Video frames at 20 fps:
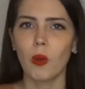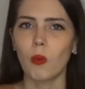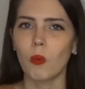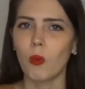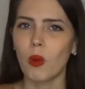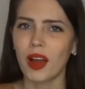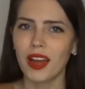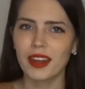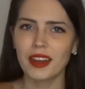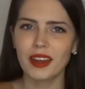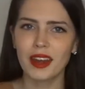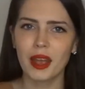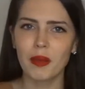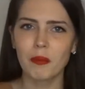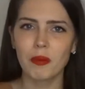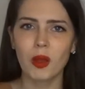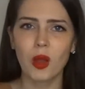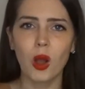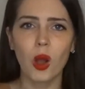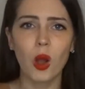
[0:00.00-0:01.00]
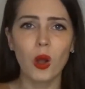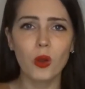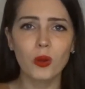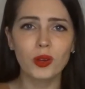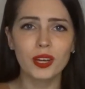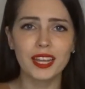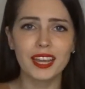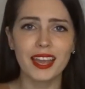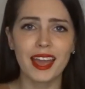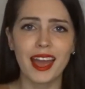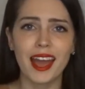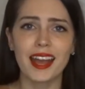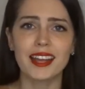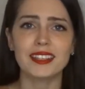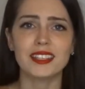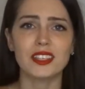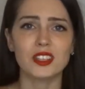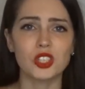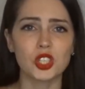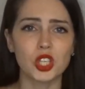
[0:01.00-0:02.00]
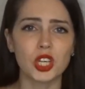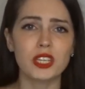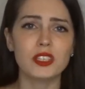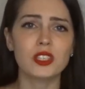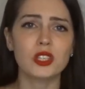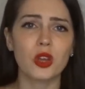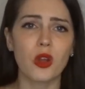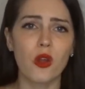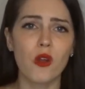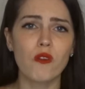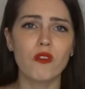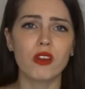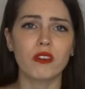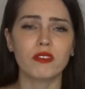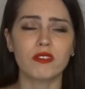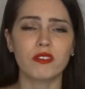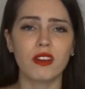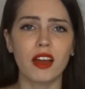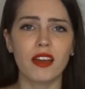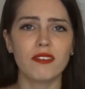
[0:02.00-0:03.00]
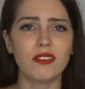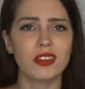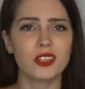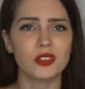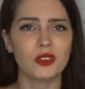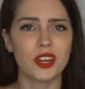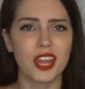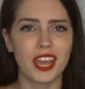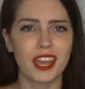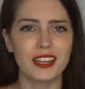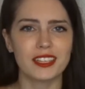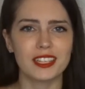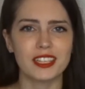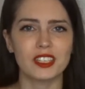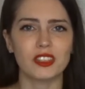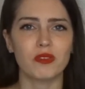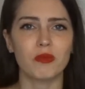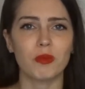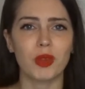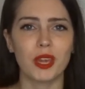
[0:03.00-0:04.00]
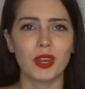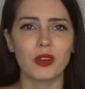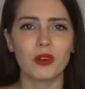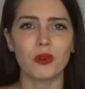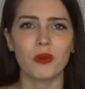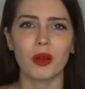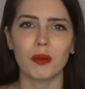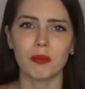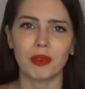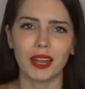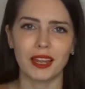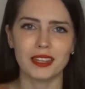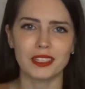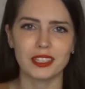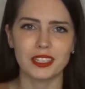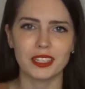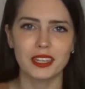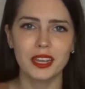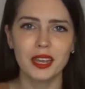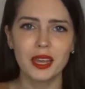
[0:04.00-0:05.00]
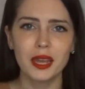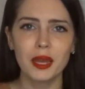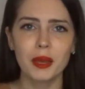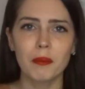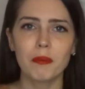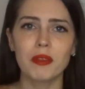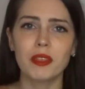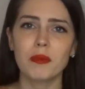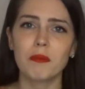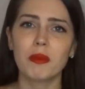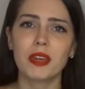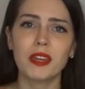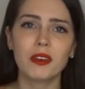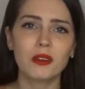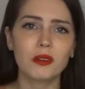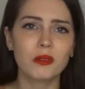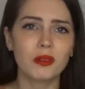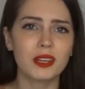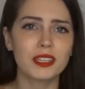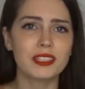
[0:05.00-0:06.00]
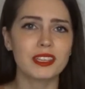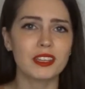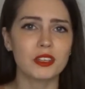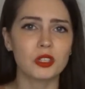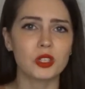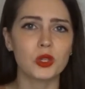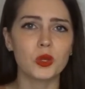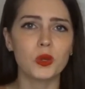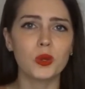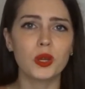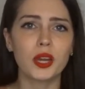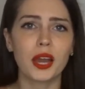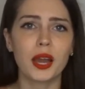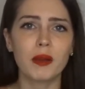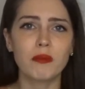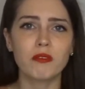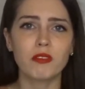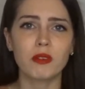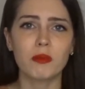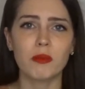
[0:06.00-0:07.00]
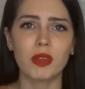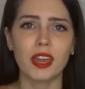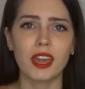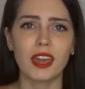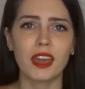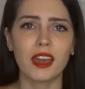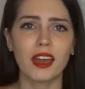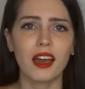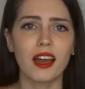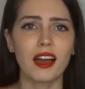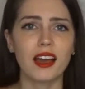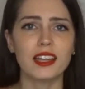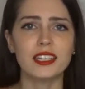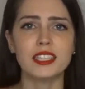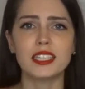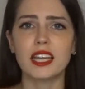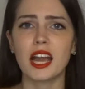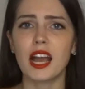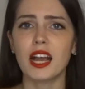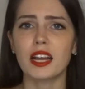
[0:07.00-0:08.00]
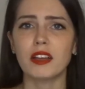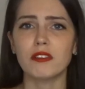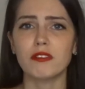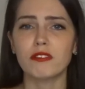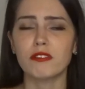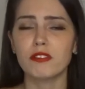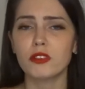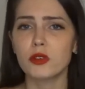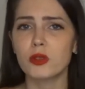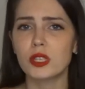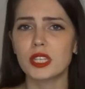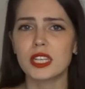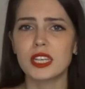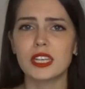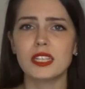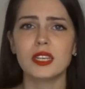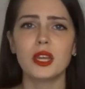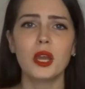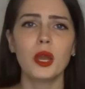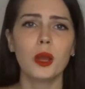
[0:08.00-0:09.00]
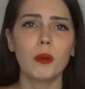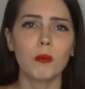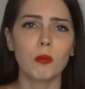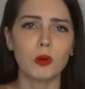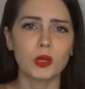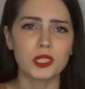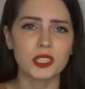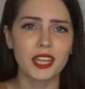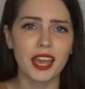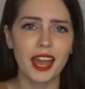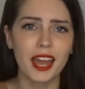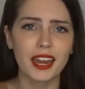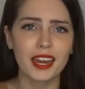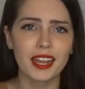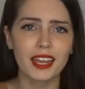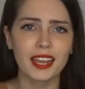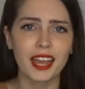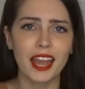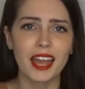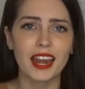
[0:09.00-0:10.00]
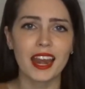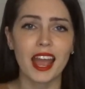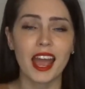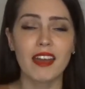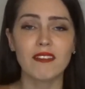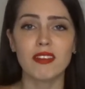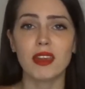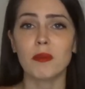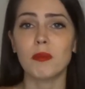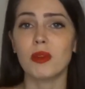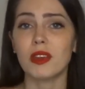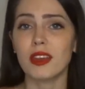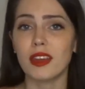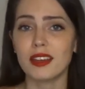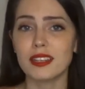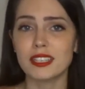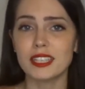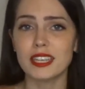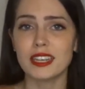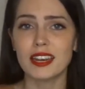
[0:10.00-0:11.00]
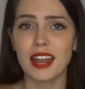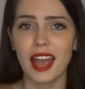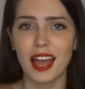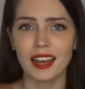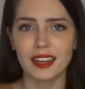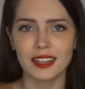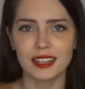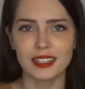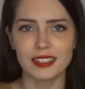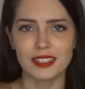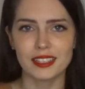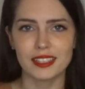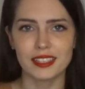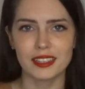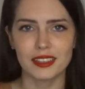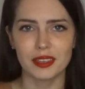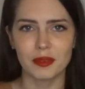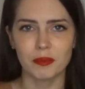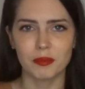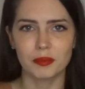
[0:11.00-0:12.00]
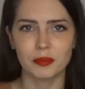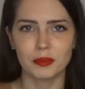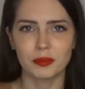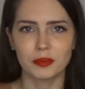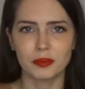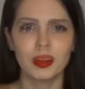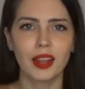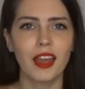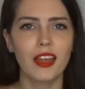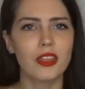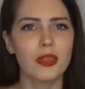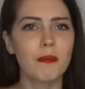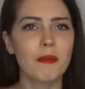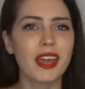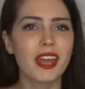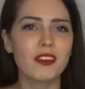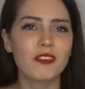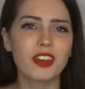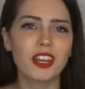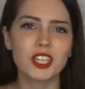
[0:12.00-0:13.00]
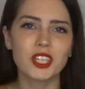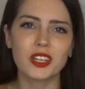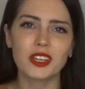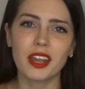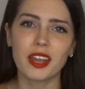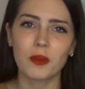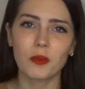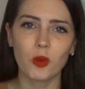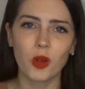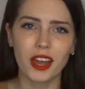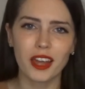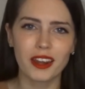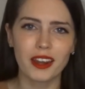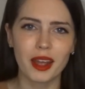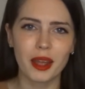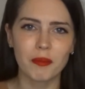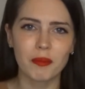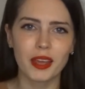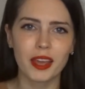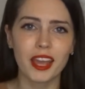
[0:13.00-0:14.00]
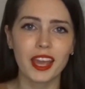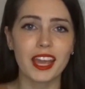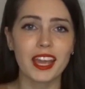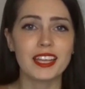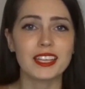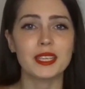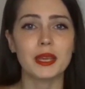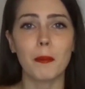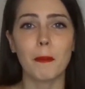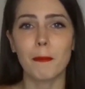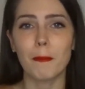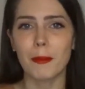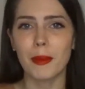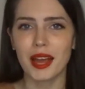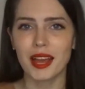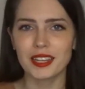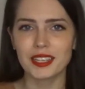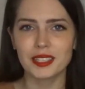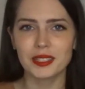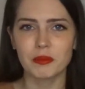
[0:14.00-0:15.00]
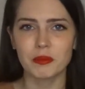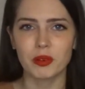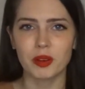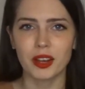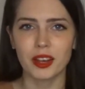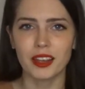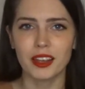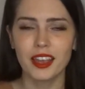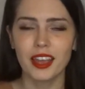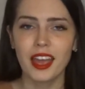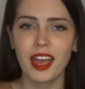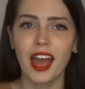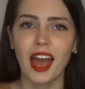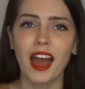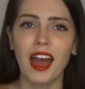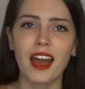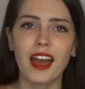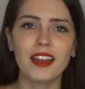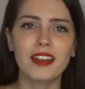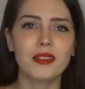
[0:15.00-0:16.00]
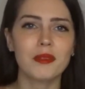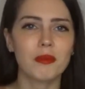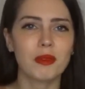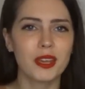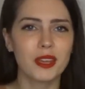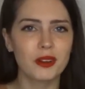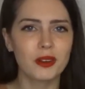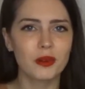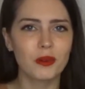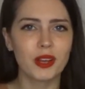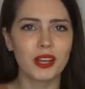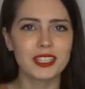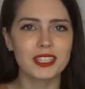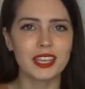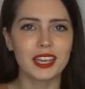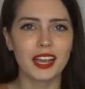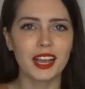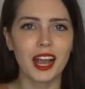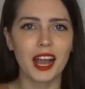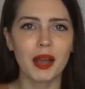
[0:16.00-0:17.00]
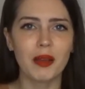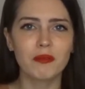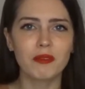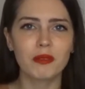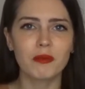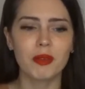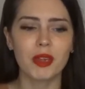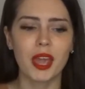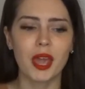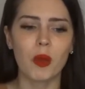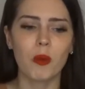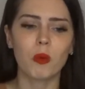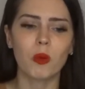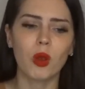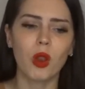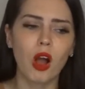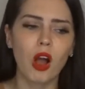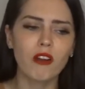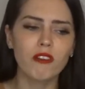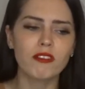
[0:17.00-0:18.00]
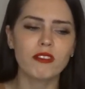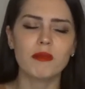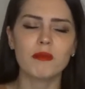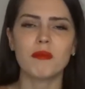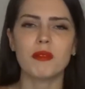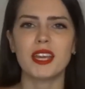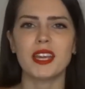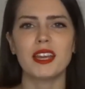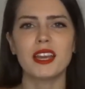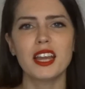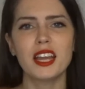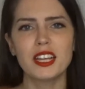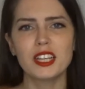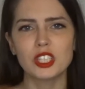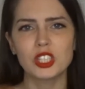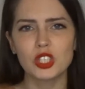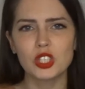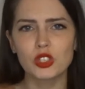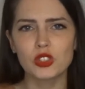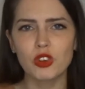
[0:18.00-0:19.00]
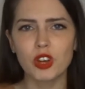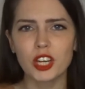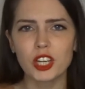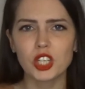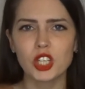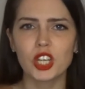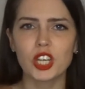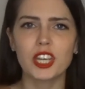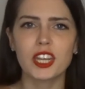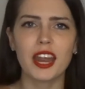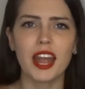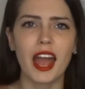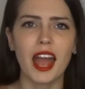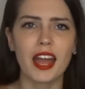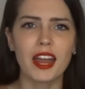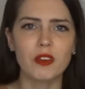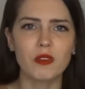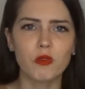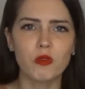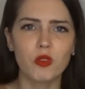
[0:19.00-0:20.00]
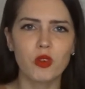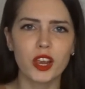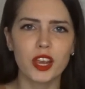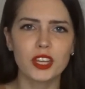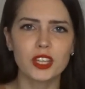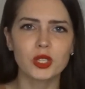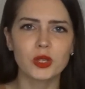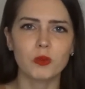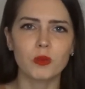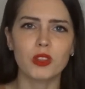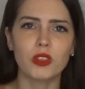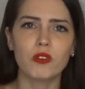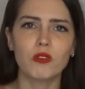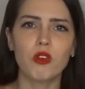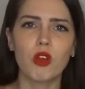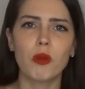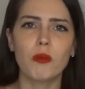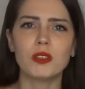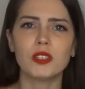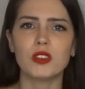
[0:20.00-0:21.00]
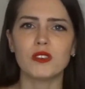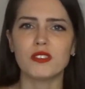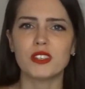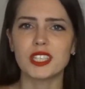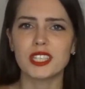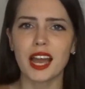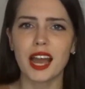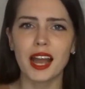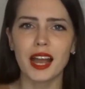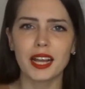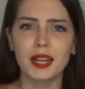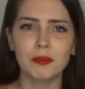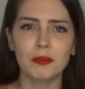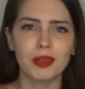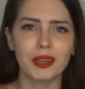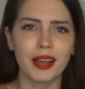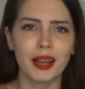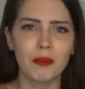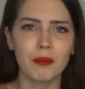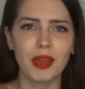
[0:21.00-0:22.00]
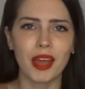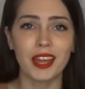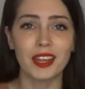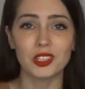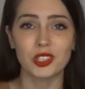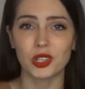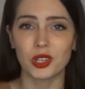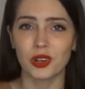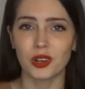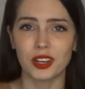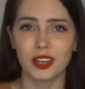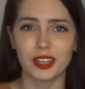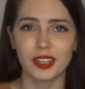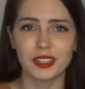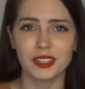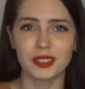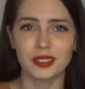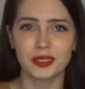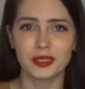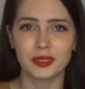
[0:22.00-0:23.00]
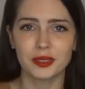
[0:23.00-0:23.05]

Wairarapa only has just over five hundred hectares of Pinot Noir planted, but the Pinot Noirs that do come from here are darker fruited, more tannic and have a Burgundian elegance to them. The main region in Wairarapa is Martinborough, and the Pinot Noirs that come from here will often be structured and rich with aromas of dark plum and chocolate.